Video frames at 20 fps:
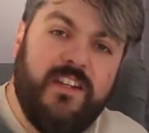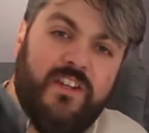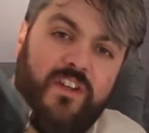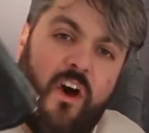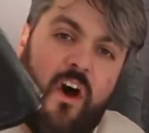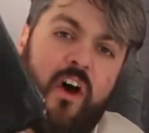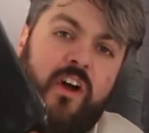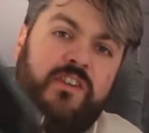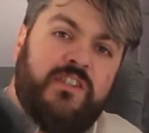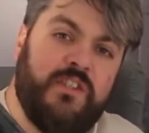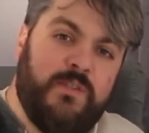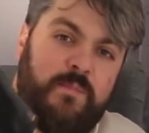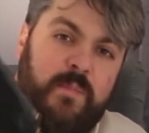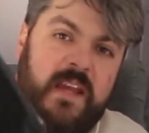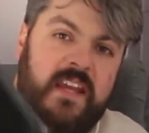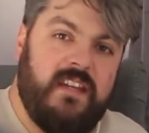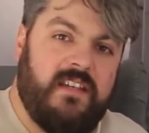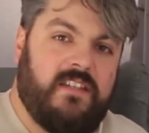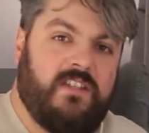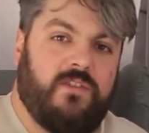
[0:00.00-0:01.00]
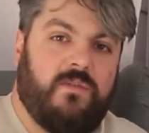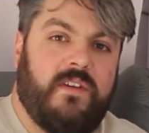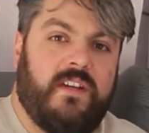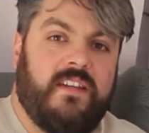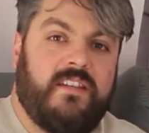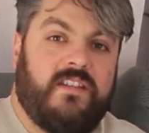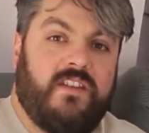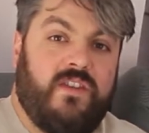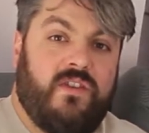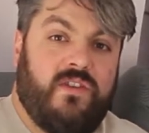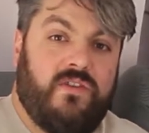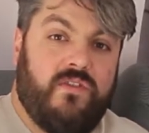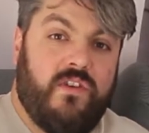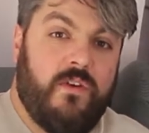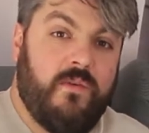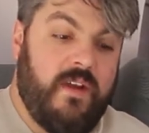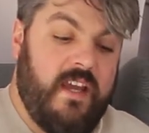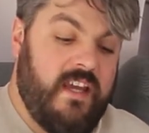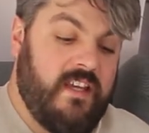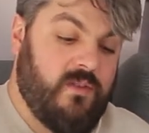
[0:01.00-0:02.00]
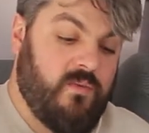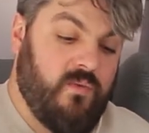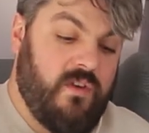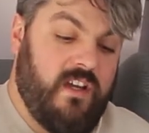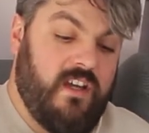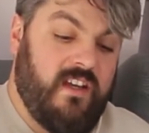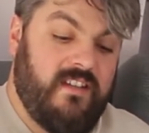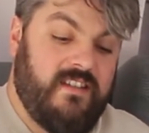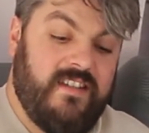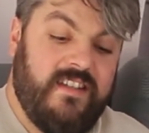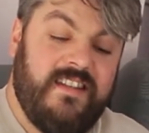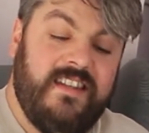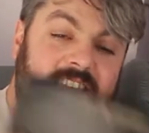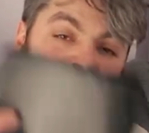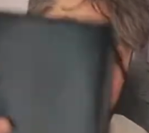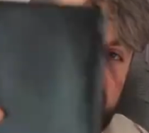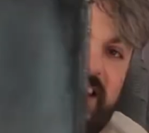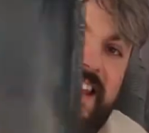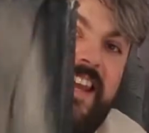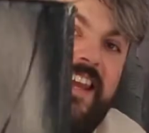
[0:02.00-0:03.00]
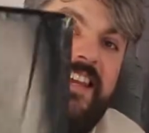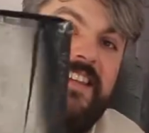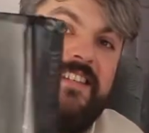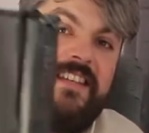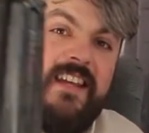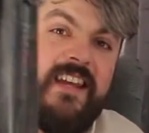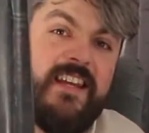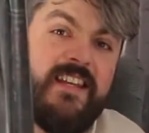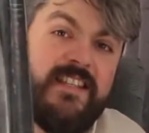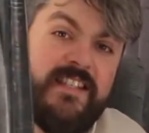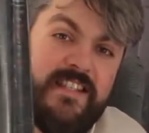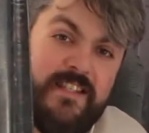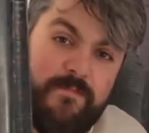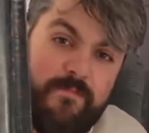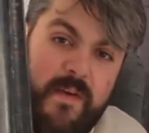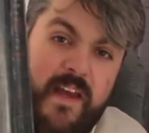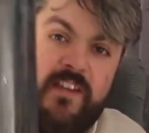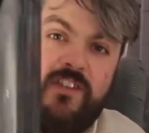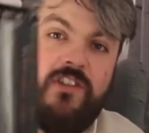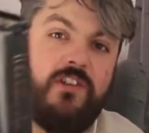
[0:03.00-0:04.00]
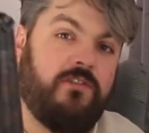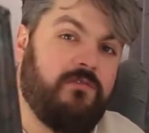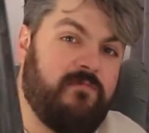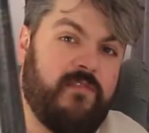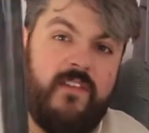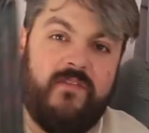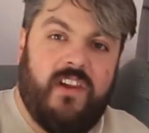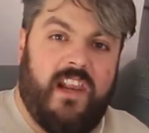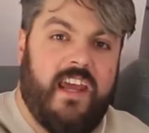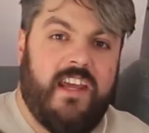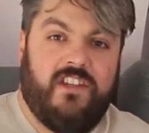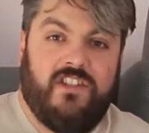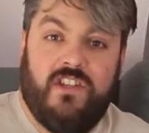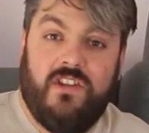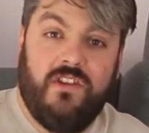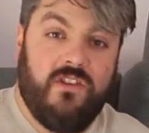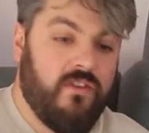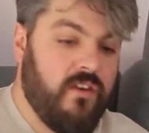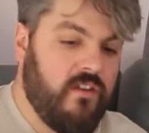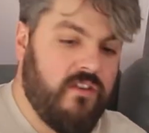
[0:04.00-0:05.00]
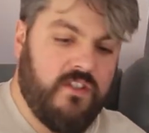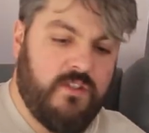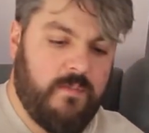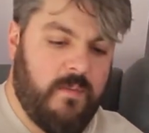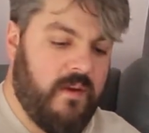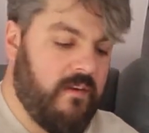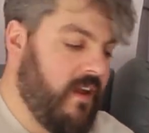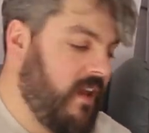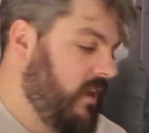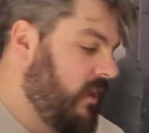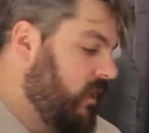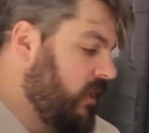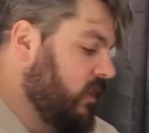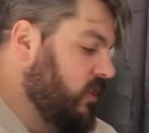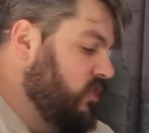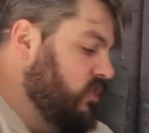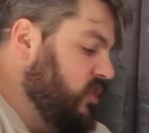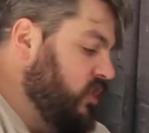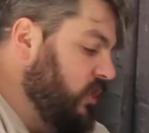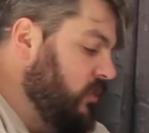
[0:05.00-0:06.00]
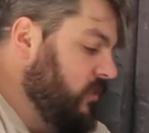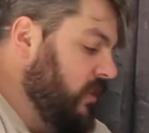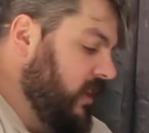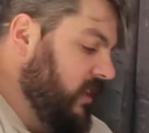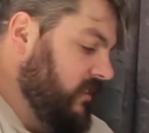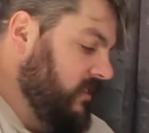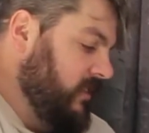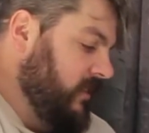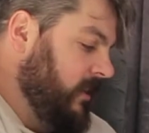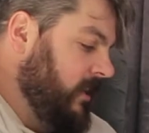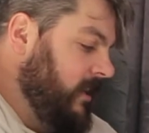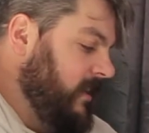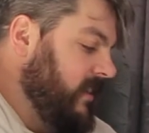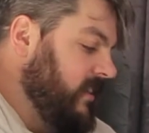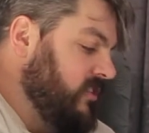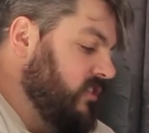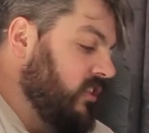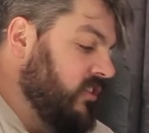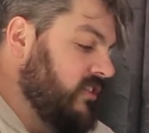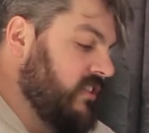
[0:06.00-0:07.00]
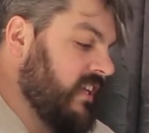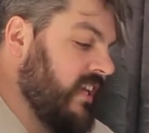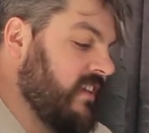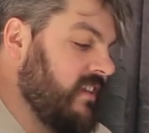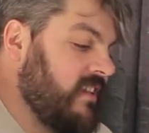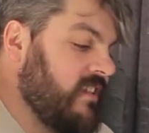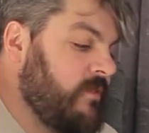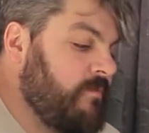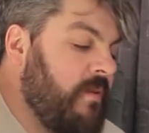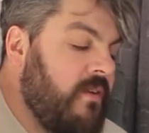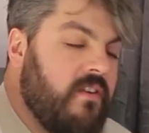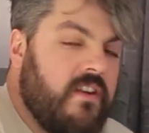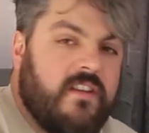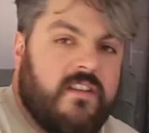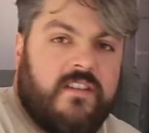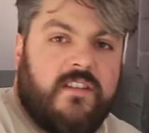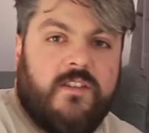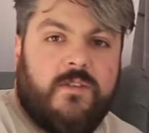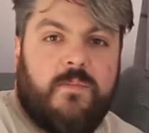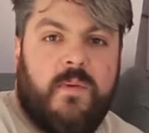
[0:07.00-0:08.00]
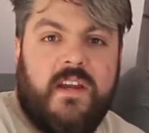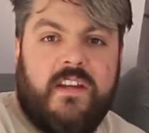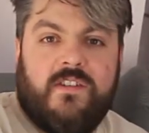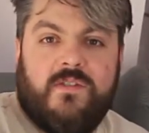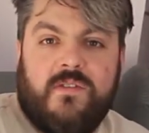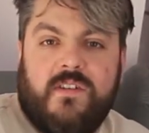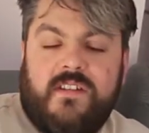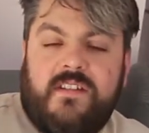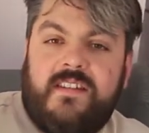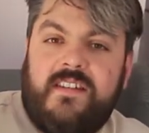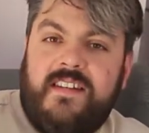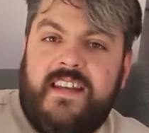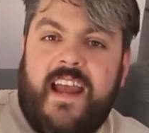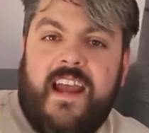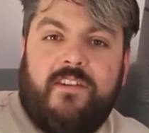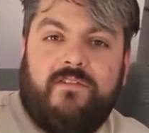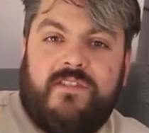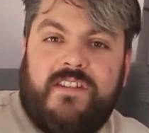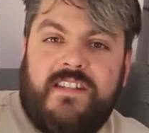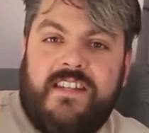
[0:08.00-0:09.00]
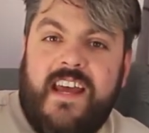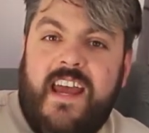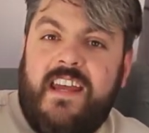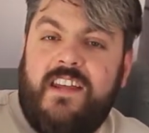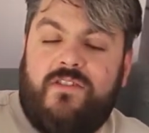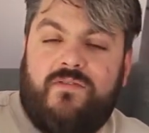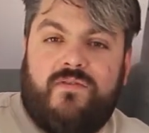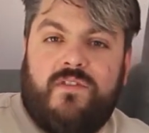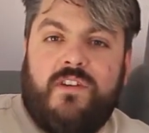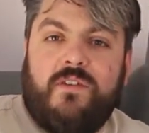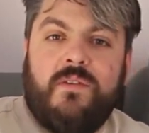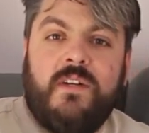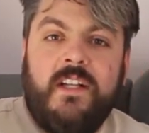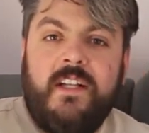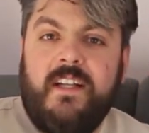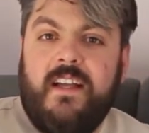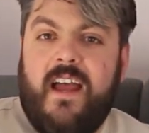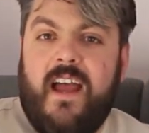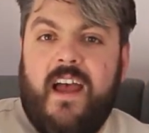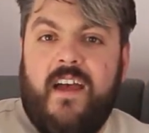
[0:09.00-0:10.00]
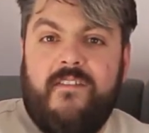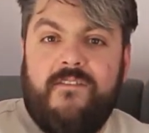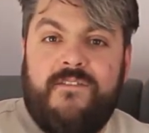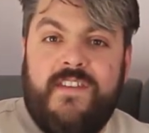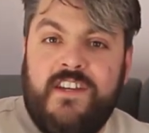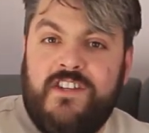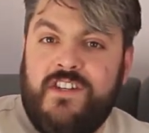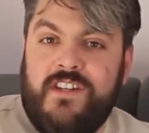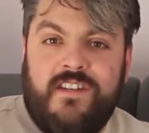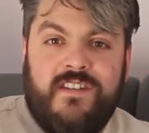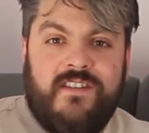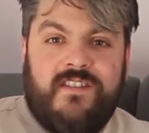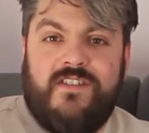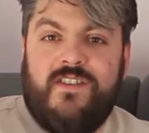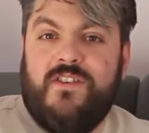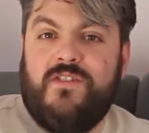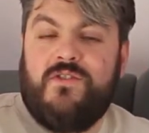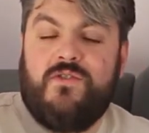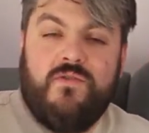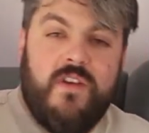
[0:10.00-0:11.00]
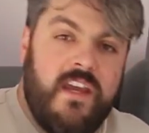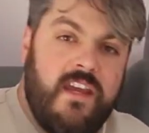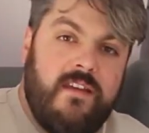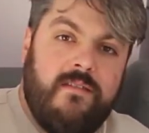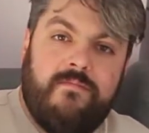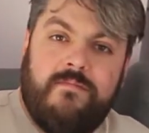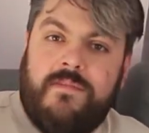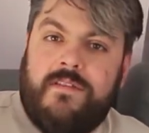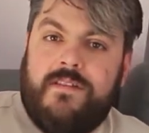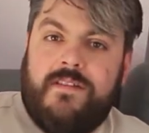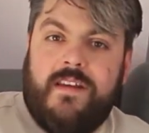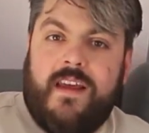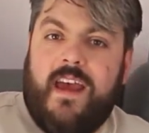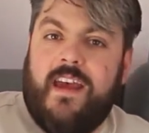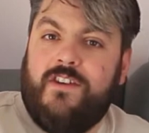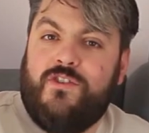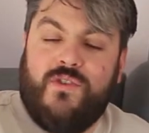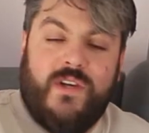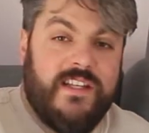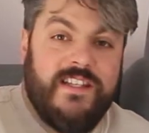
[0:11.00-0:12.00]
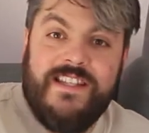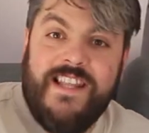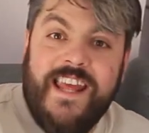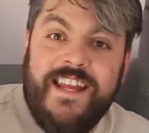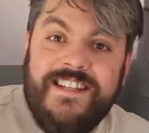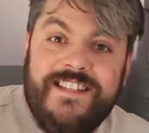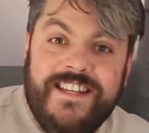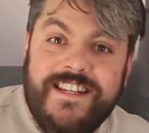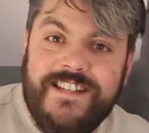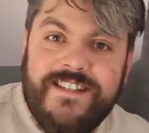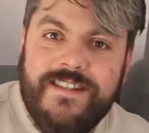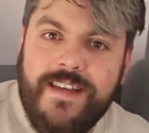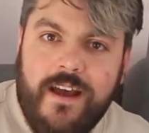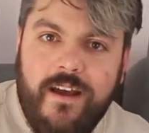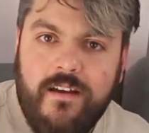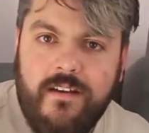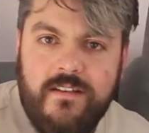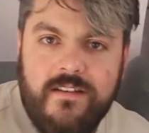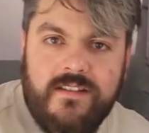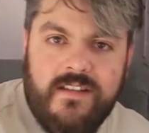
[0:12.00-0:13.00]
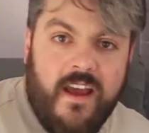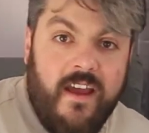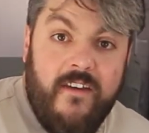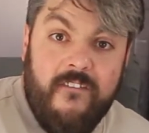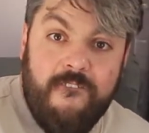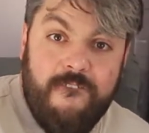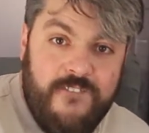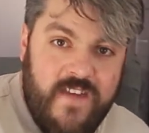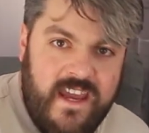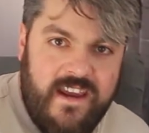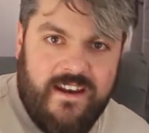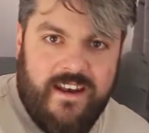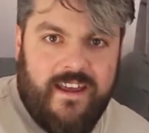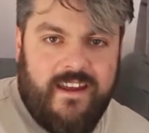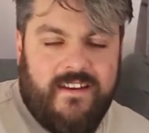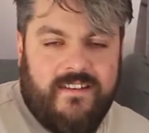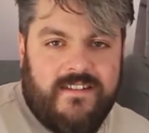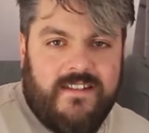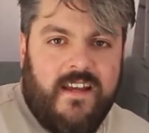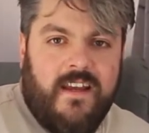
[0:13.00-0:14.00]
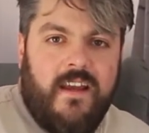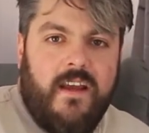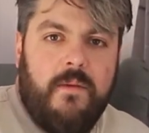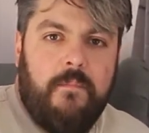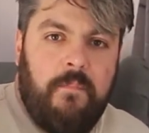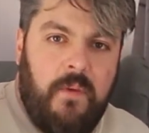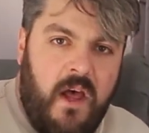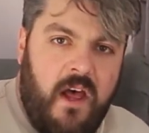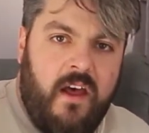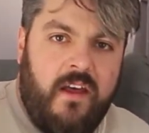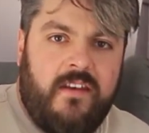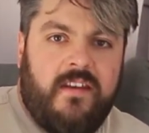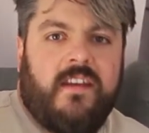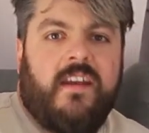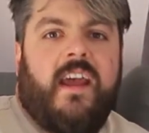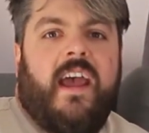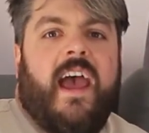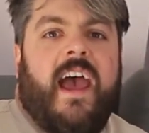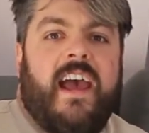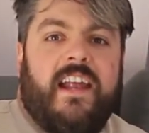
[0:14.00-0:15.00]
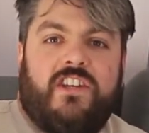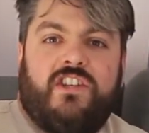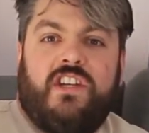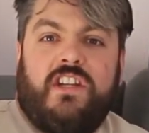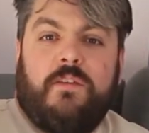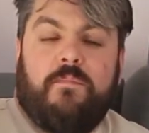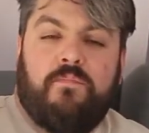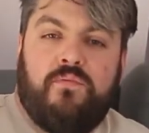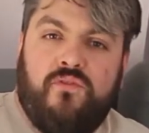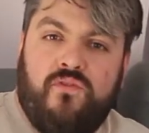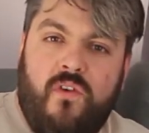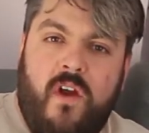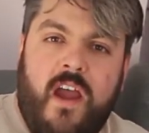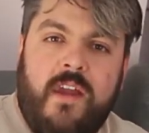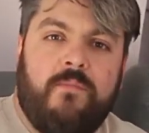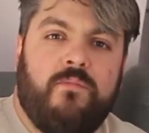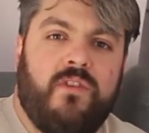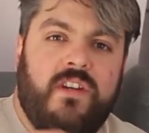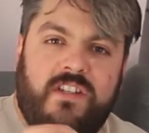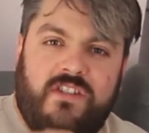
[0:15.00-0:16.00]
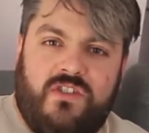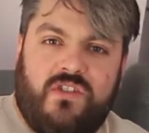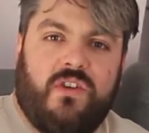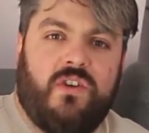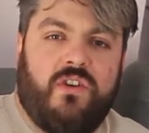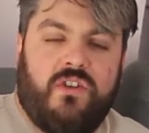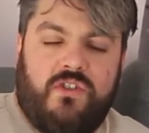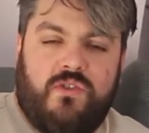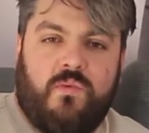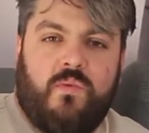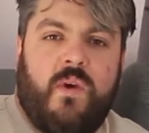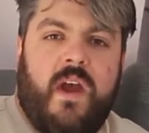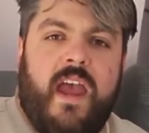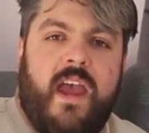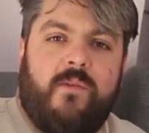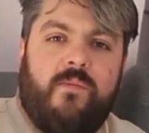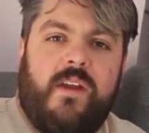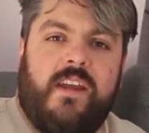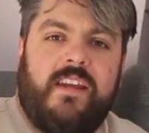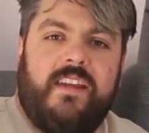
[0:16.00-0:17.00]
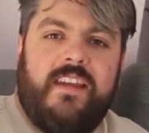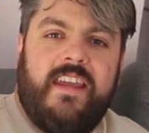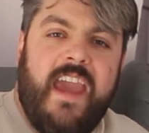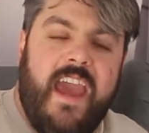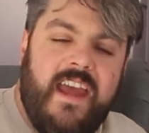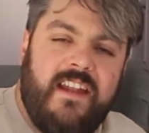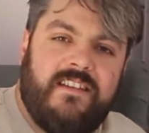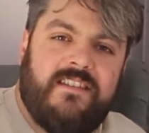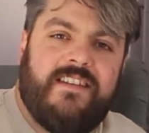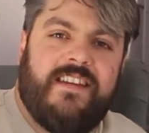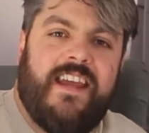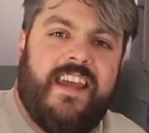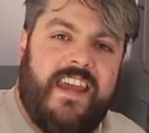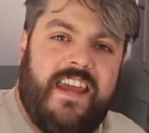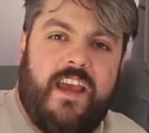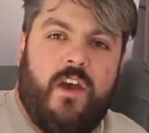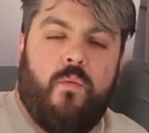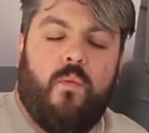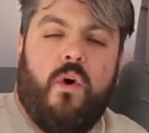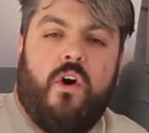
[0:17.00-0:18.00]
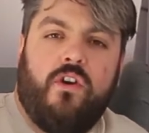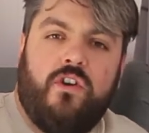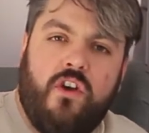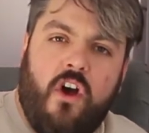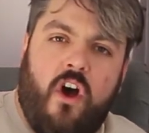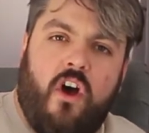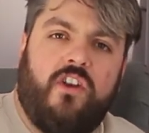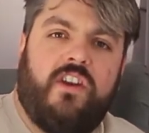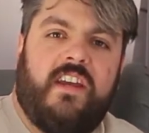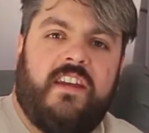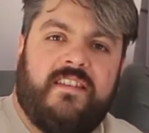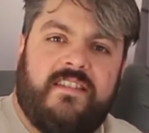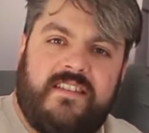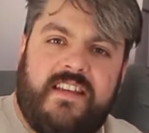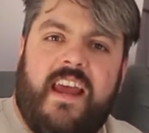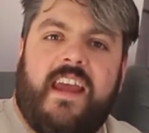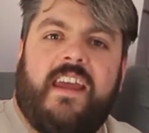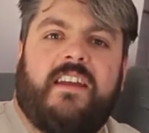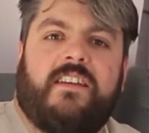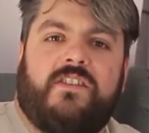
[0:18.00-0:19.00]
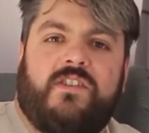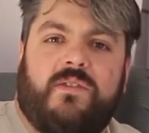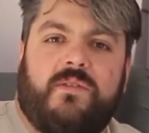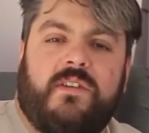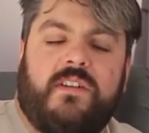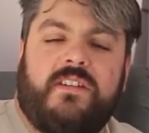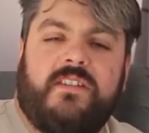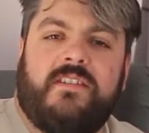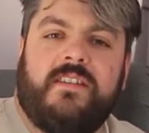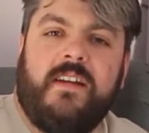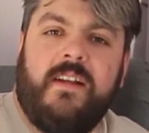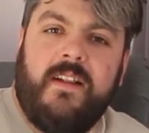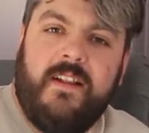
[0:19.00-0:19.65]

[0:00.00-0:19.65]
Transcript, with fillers: God speaks to us through his words. This is his special revelation through the Spirit to us. That's not to say that the Spirit doesn't speak to us now today through uh, visions, dreams, uh, translated tongues, feelings, but actually the primary source where we get to hear what God is saying to us